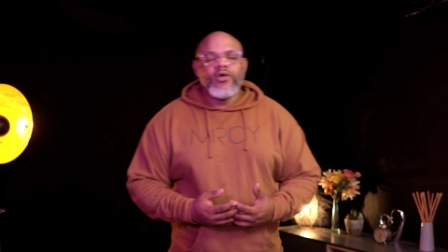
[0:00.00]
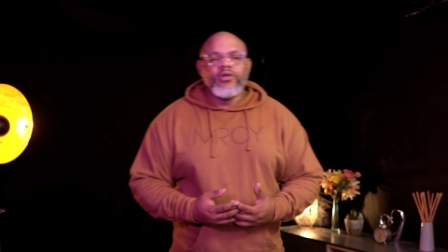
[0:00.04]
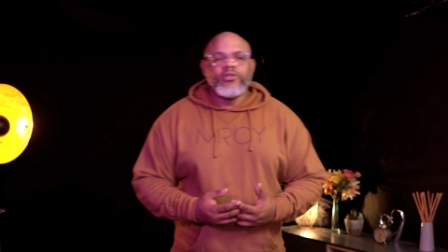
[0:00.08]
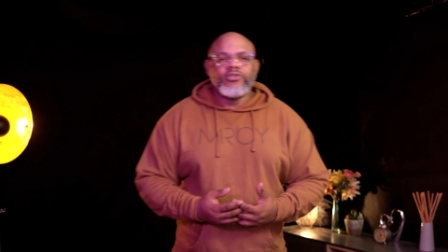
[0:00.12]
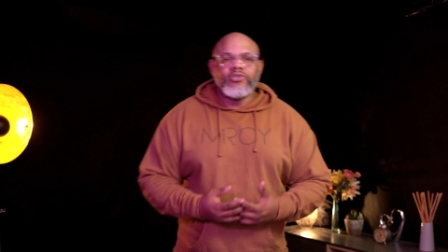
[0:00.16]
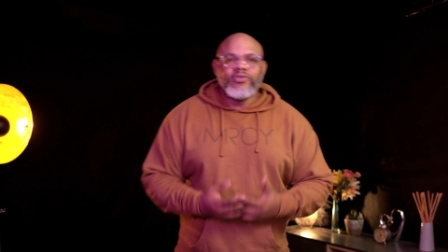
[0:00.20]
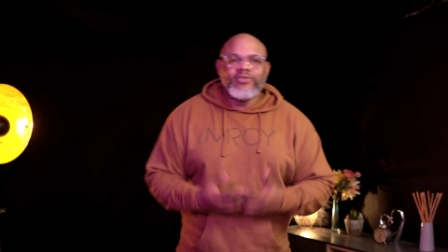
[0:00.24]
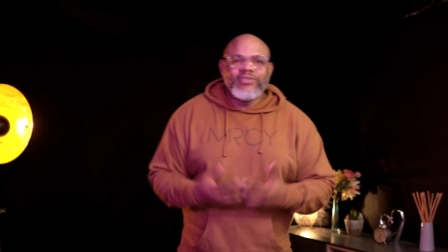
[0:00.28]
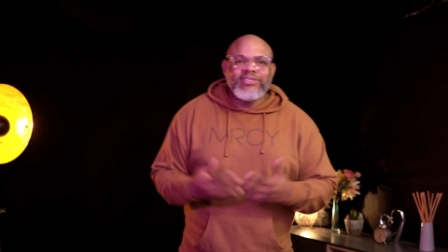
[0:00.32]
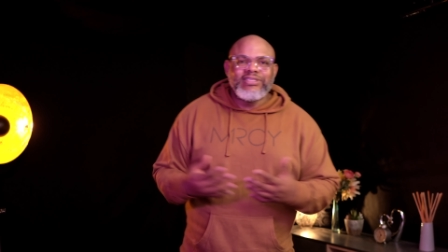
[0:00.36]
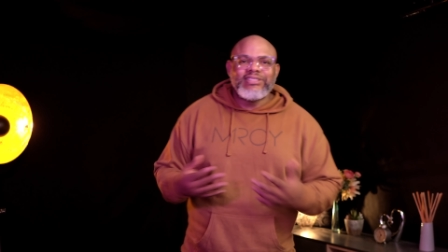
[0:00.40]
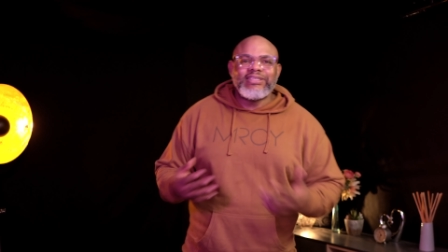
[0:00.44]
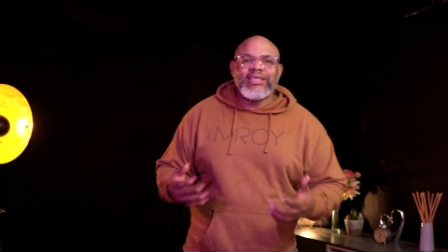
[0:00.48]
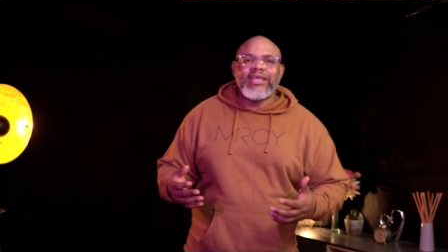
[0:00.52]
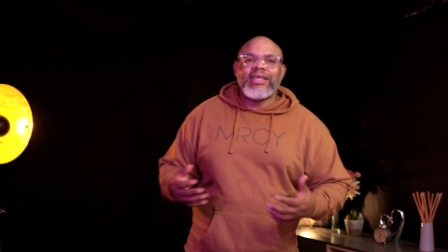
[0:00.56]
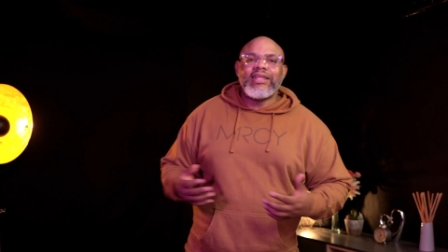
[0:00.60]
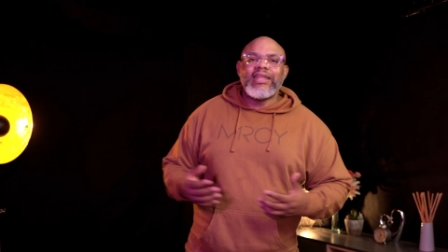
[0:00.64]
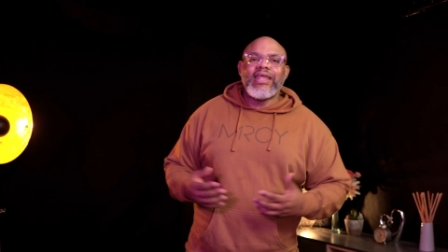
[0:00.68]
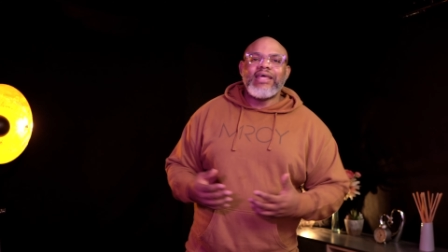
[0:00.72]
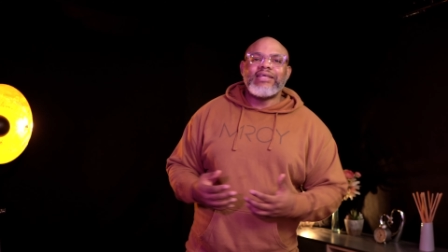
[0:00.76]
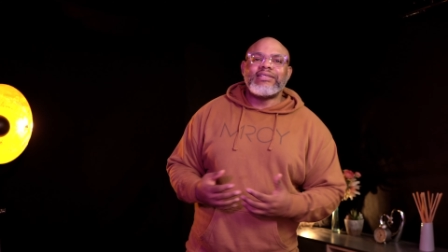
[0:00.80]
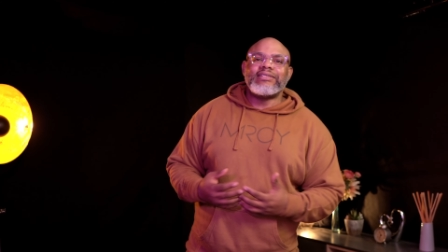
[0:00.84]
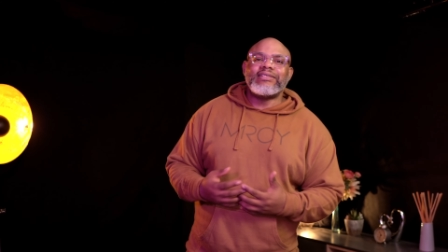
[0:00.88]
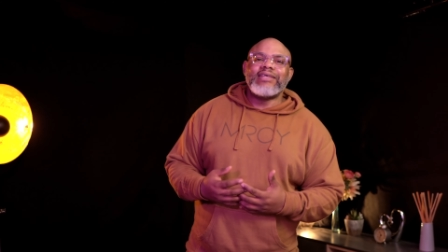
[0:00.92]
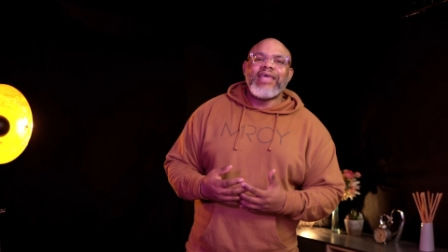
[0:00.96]
to
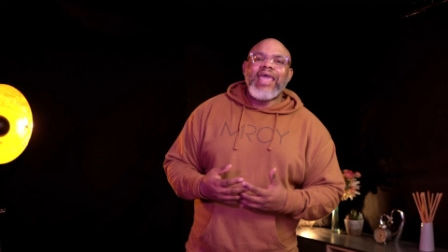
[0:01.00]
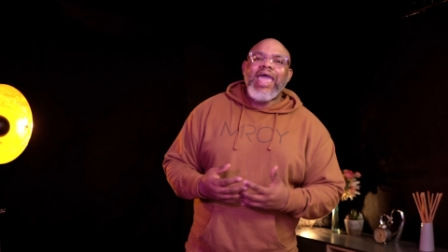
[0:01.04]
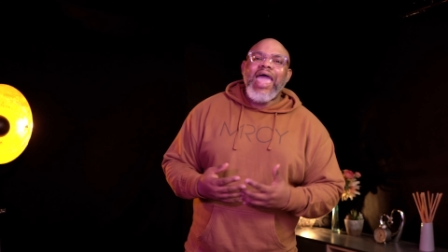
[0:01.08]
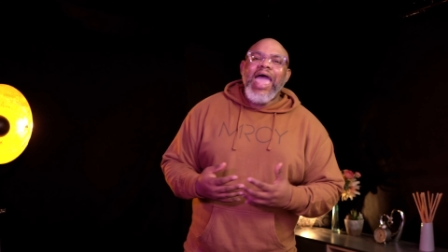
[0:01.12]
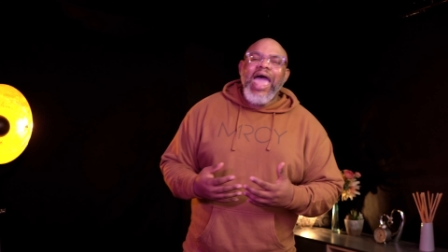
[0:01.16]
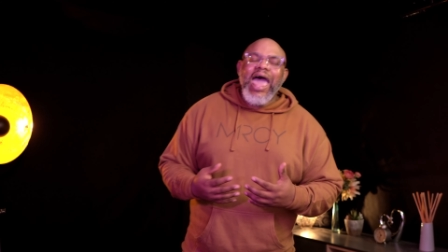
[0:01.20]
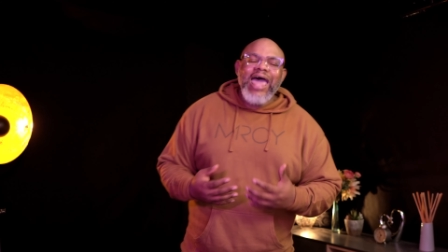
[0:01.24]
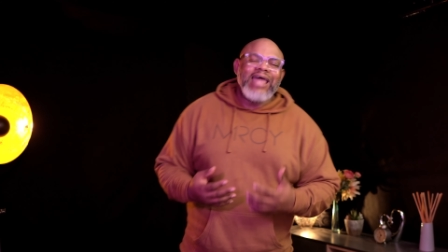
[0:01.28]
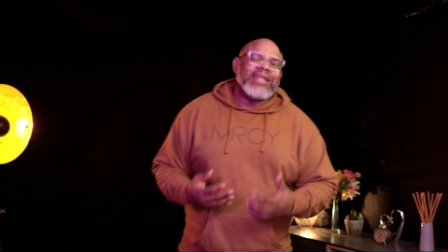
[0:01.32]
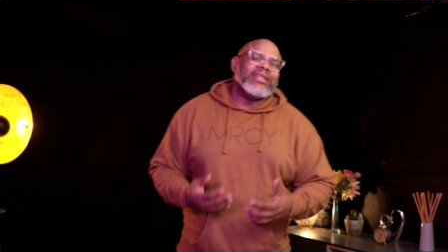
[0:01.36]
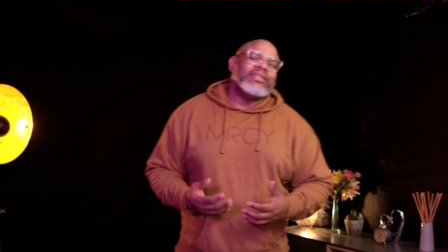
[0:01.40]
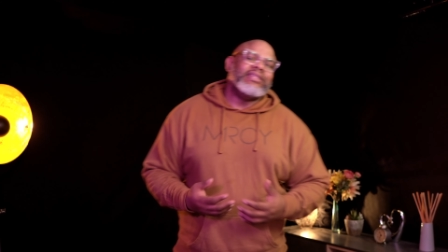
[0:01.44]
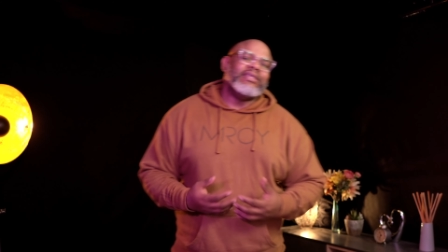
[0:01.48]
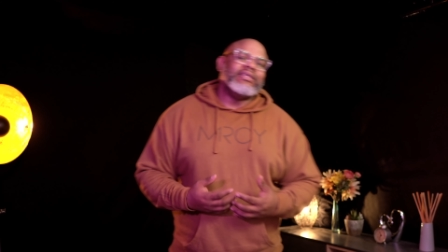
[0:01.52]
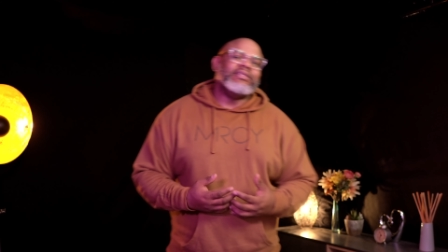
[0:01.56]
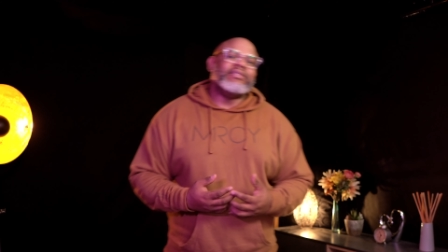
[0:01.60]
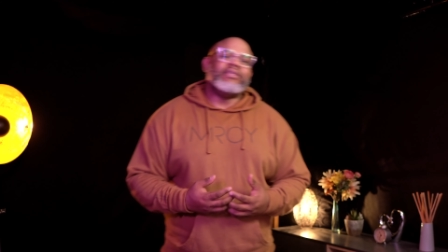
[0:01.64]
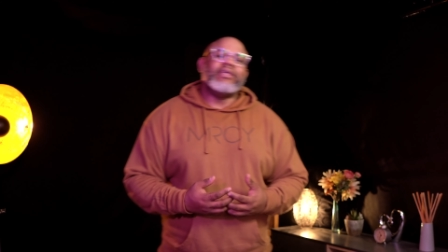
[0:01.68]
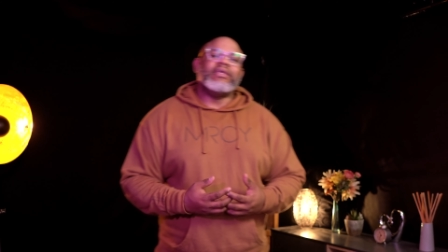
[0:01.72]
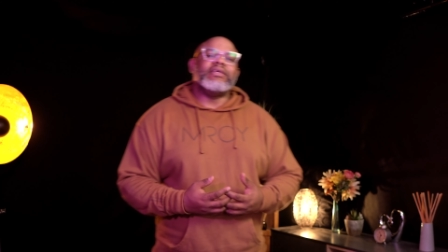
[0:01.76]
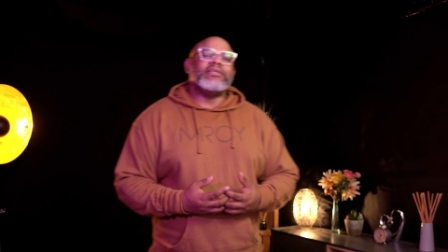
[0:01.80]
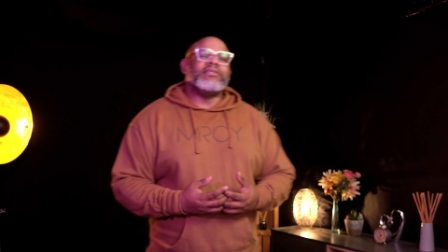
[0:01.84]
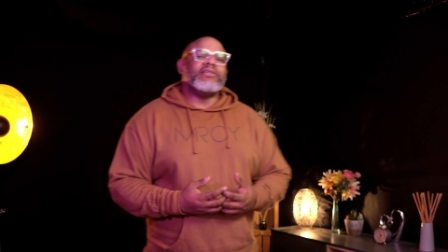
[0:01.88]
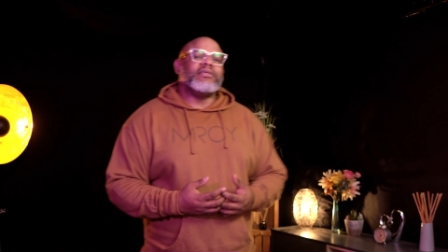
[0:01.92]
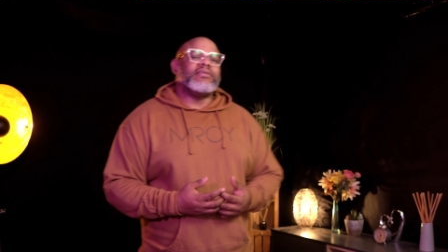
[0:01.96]
sickness and
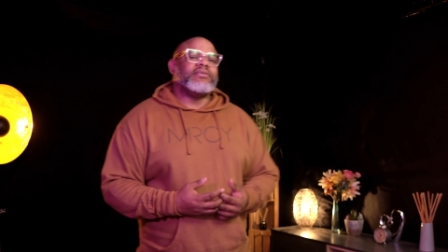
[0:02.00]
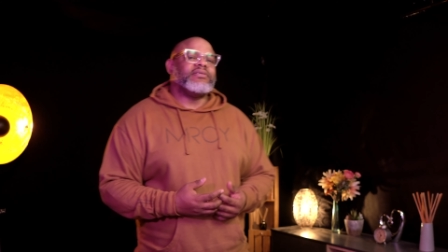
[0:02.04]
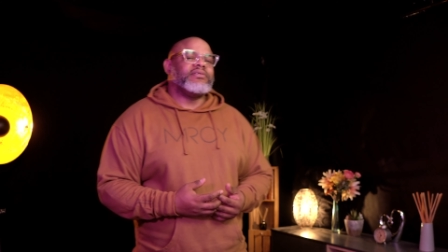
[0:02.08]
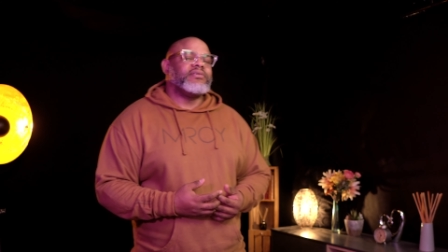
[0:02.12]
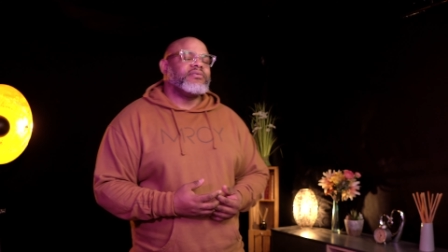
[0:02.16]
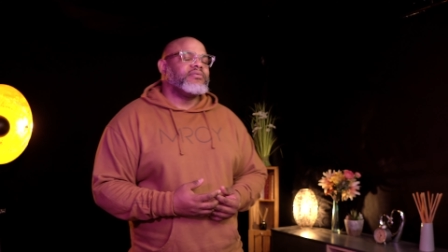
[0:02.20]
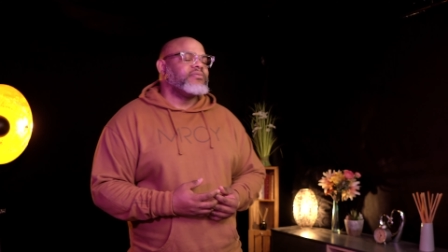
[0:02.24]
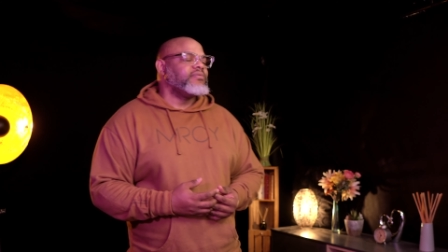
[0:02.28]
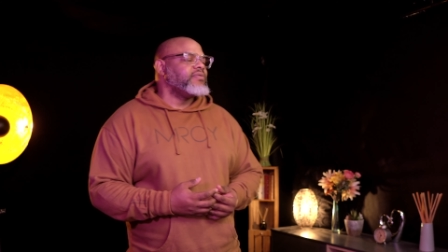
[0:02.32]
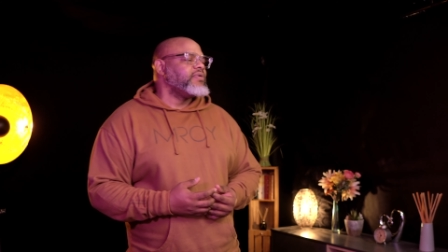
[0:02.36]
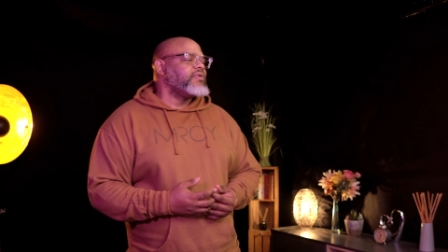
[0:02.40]
diseases.